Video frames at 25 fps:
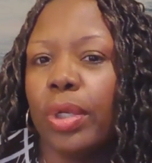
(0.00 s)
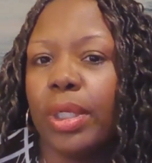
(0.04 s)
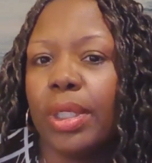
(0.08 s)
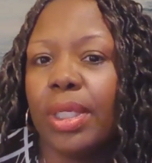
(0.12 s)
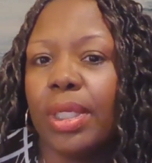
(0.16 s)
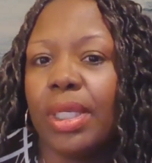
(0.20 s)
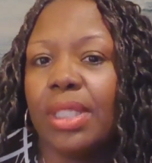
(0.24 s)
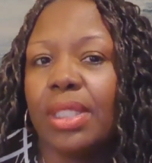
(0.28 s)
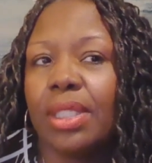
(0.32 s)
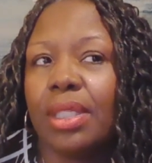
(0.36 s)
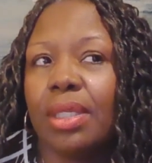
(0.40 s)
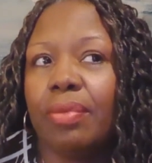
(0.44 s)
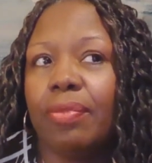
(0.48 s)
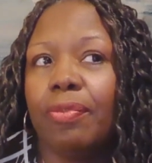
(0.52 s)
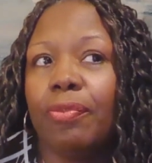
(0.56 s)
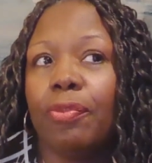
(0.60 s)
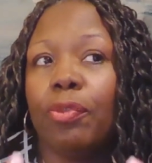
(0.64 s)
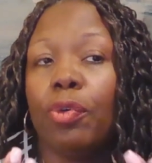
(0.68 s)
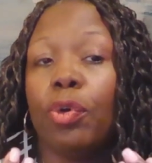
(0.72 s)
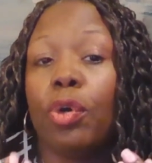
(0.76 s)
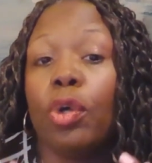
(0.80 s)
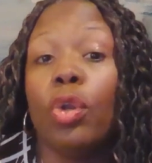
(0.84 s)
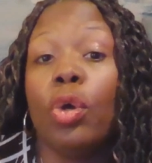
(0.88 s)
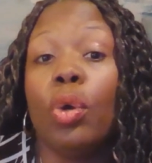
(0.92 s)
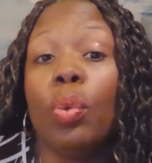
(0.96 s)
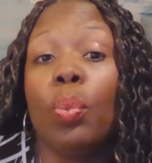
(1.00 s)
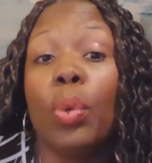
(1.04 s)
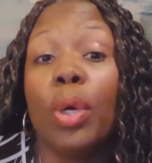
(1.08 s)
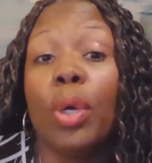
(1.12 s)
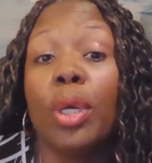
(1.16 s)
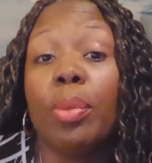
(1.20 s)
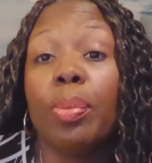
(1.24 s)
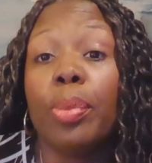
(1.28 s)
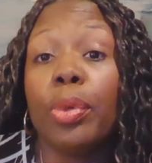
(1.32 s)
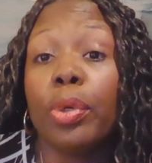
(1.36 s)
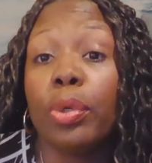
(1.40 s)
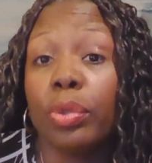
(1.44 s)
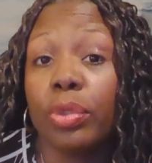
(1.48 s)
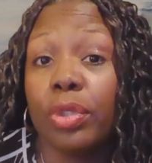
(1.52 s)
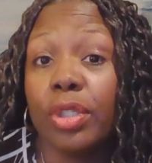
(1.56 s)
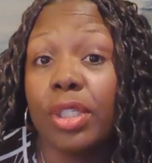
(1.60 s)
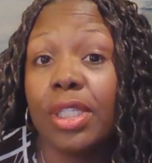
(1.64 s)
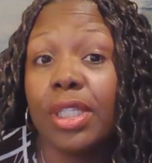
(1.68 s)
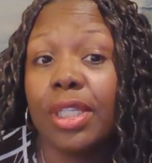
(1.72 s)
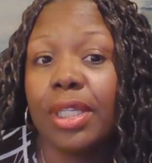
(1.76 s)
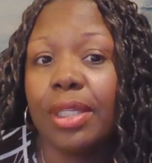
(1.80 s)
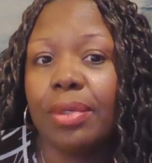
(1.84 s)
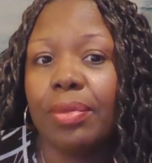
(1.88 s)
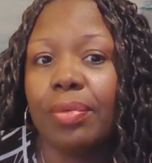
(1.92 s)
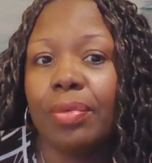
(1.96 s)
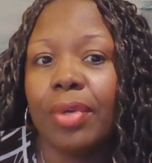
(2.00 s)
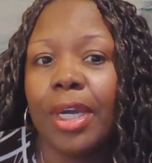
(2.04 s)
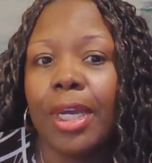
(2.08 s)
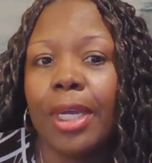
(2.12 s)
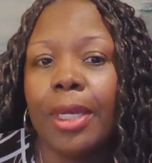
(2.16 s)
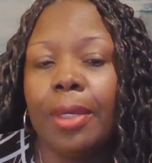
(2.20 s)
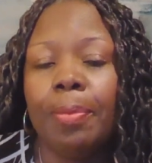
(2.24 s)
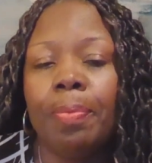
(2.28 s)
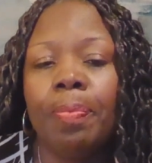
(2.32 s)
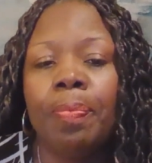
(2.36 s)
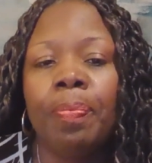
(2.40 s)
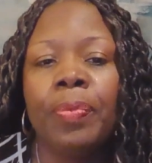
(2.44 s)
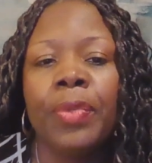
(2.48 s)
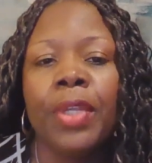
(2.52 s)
It doesn't fall on one person, right?